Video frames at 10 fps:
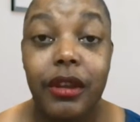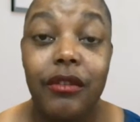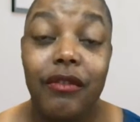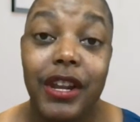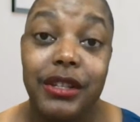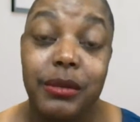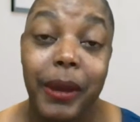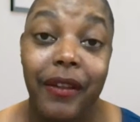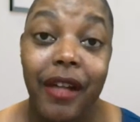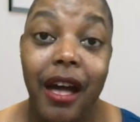
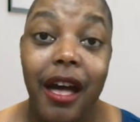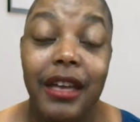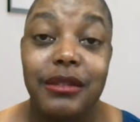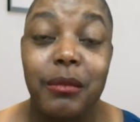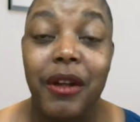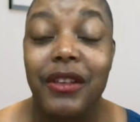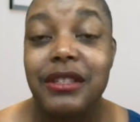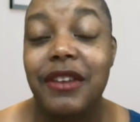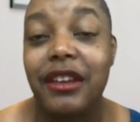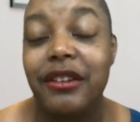Venezuela, as well
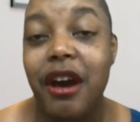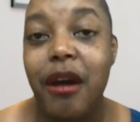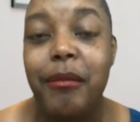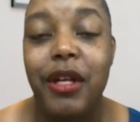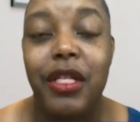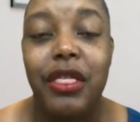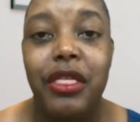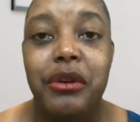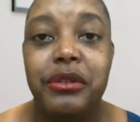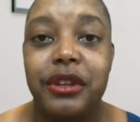as Vietnam.
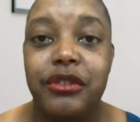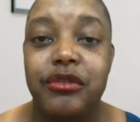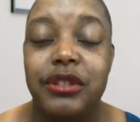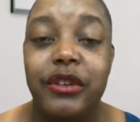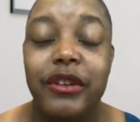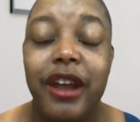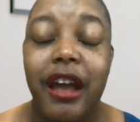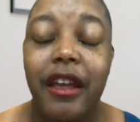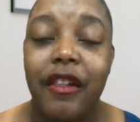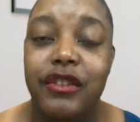Those countries are
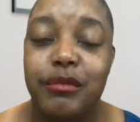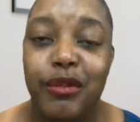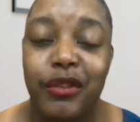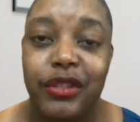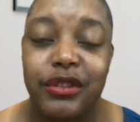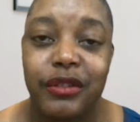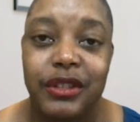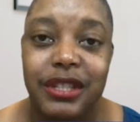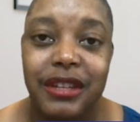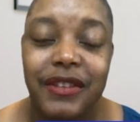not eligible for the
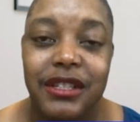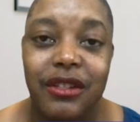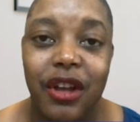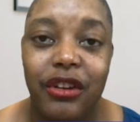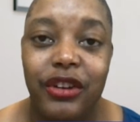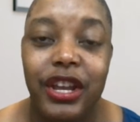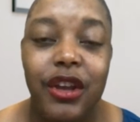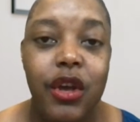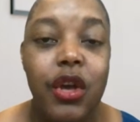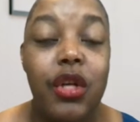diversity visa lottery.
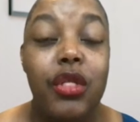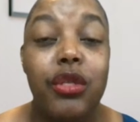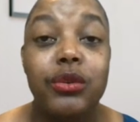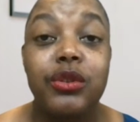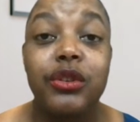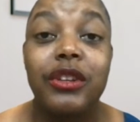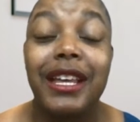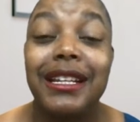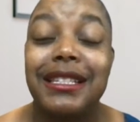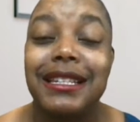
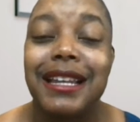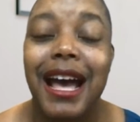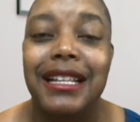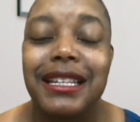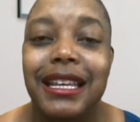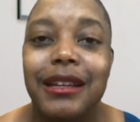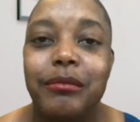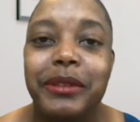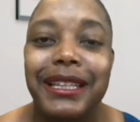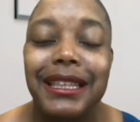That is not a
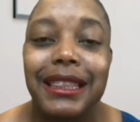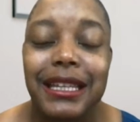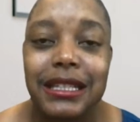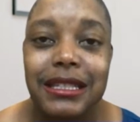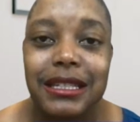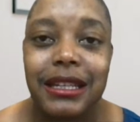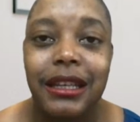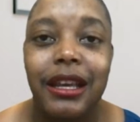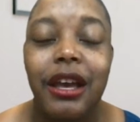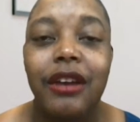complete list
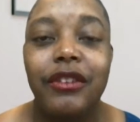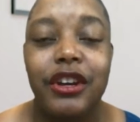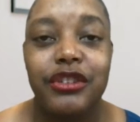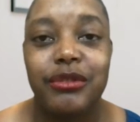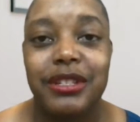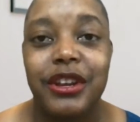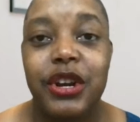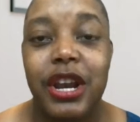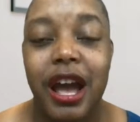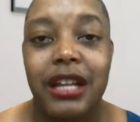of countries
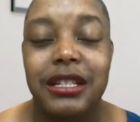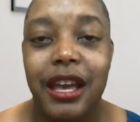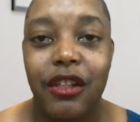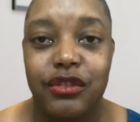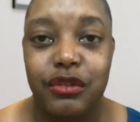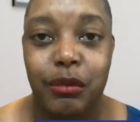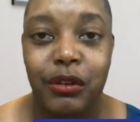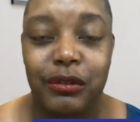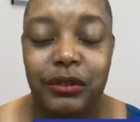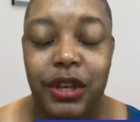not
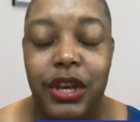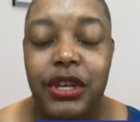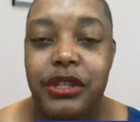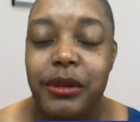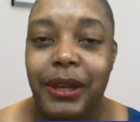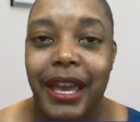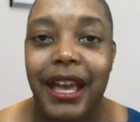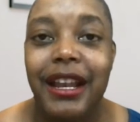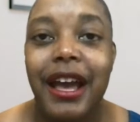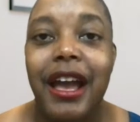eligible. So
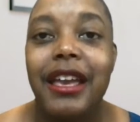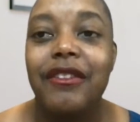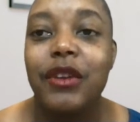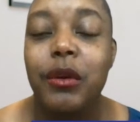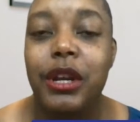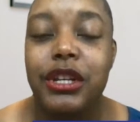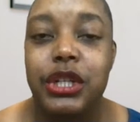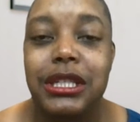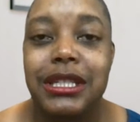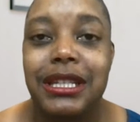again, if you are
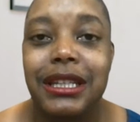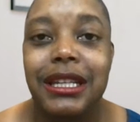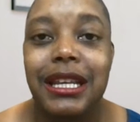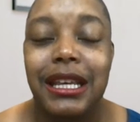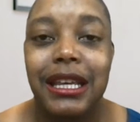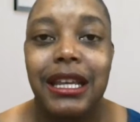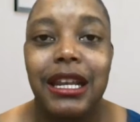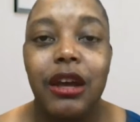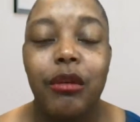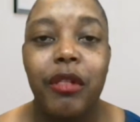interested
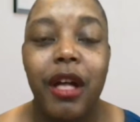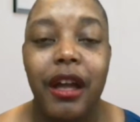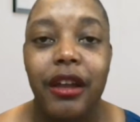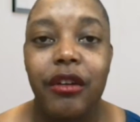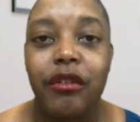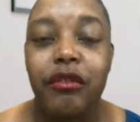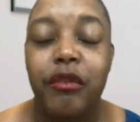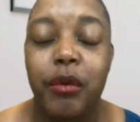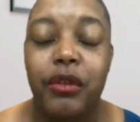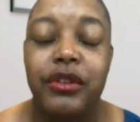in applying
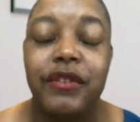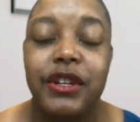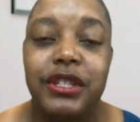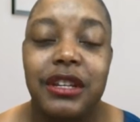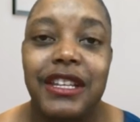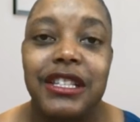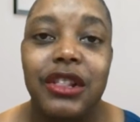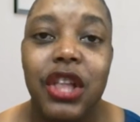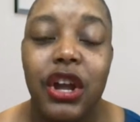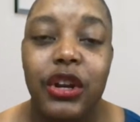for the diversity visa
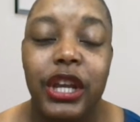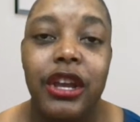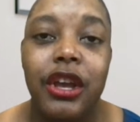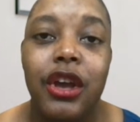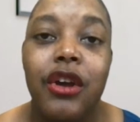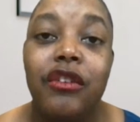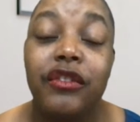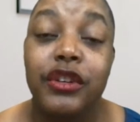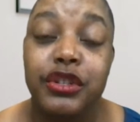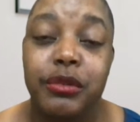lottery,
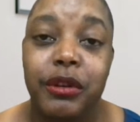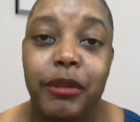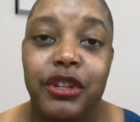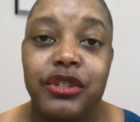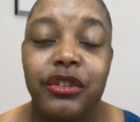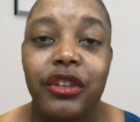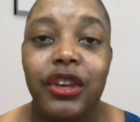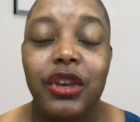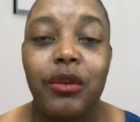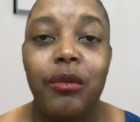first you want to make sure
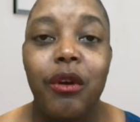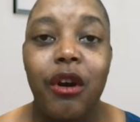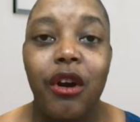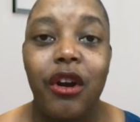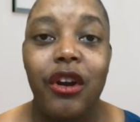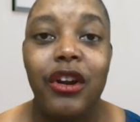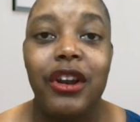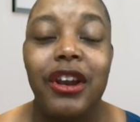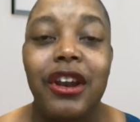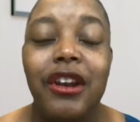that you are
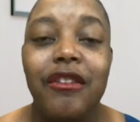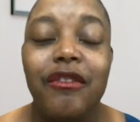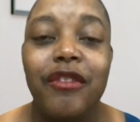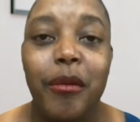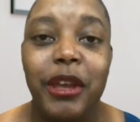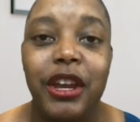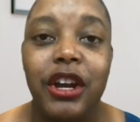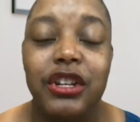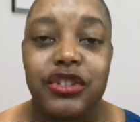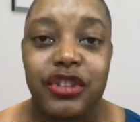from a
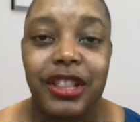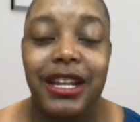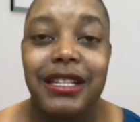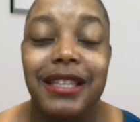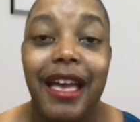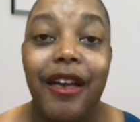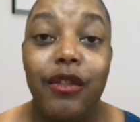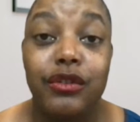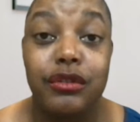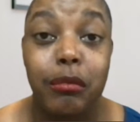country that is
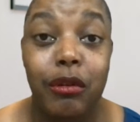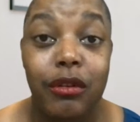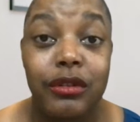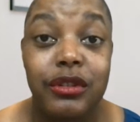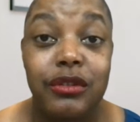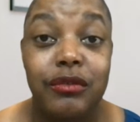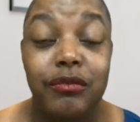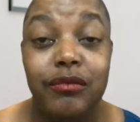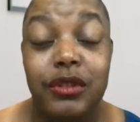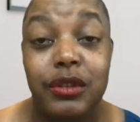eligible to
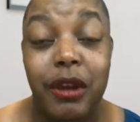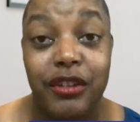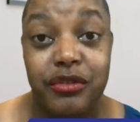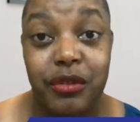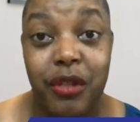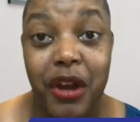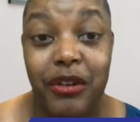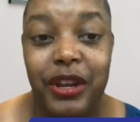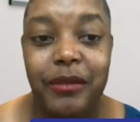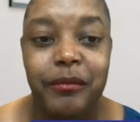enter the
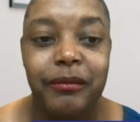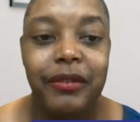lottery.